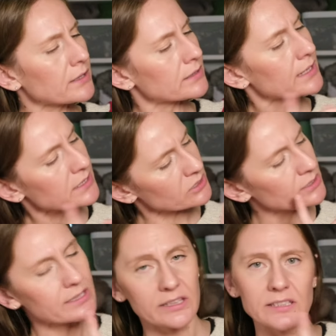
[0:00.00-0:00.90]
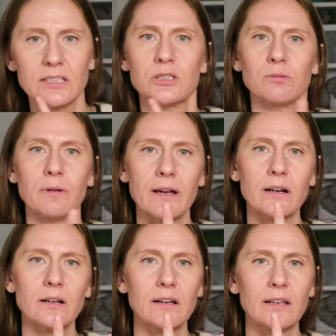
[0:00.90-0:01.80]
Actually, this is
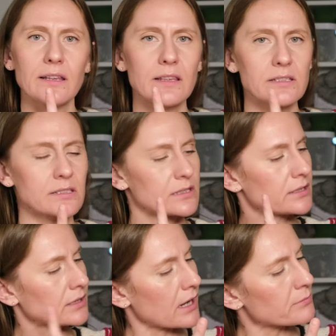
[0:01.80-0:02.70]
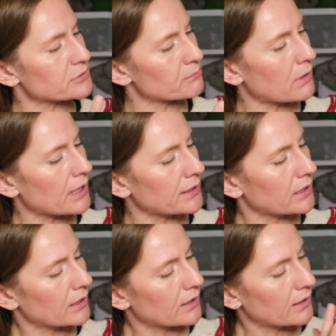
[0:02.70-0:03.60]
where it comes my
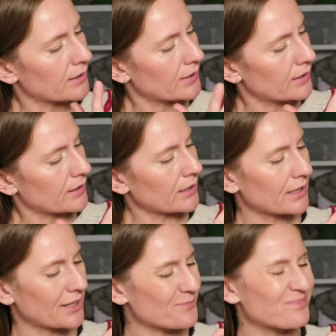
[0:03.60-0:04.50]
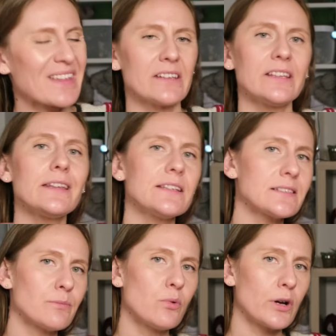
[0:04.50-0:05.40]
not
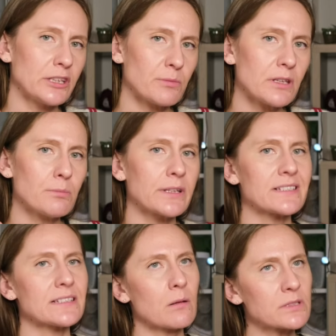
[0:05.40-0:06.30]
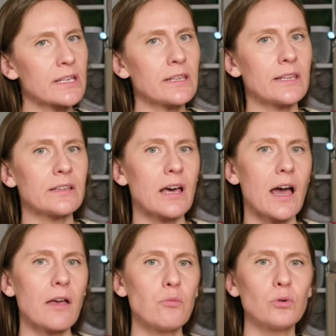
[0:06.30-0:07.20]
disappointment, but something that
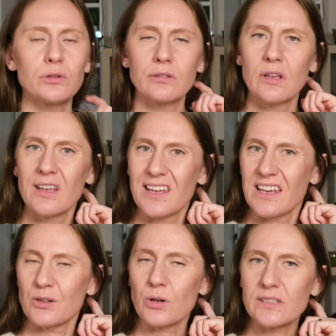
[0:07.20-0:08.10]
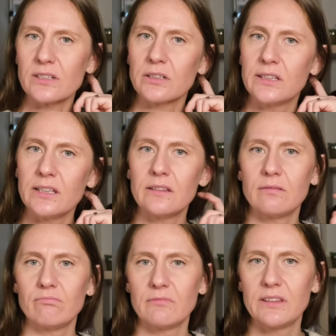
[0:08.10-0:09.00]
I would rather
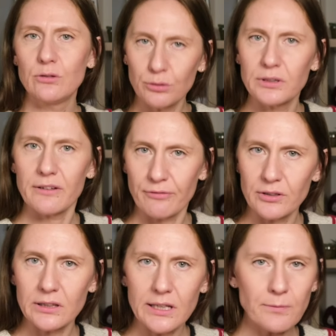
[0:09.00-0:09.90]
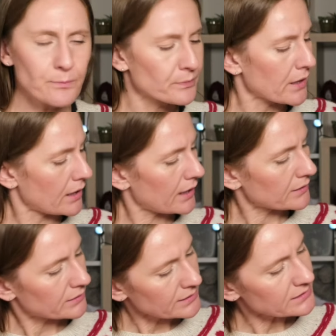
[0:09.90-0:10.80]
do differently.
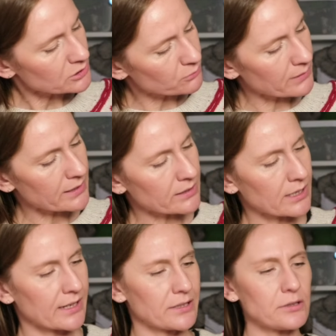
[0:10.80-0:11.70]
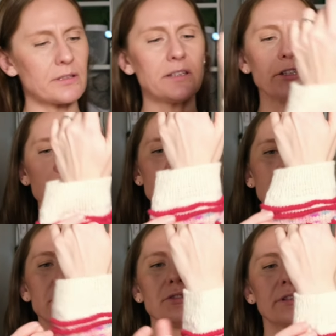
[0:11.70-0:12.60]
And this is where
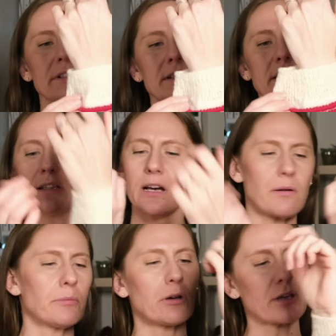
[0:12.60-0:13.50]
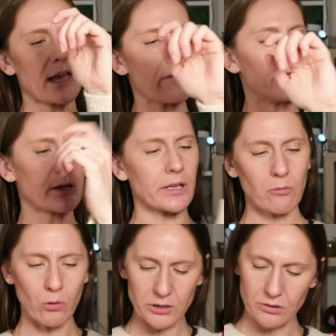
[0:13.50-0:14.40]
you can see it. I mean, okay, I'm wearing a
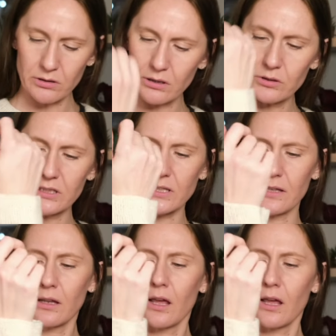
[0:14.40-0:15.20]
watch on this hand.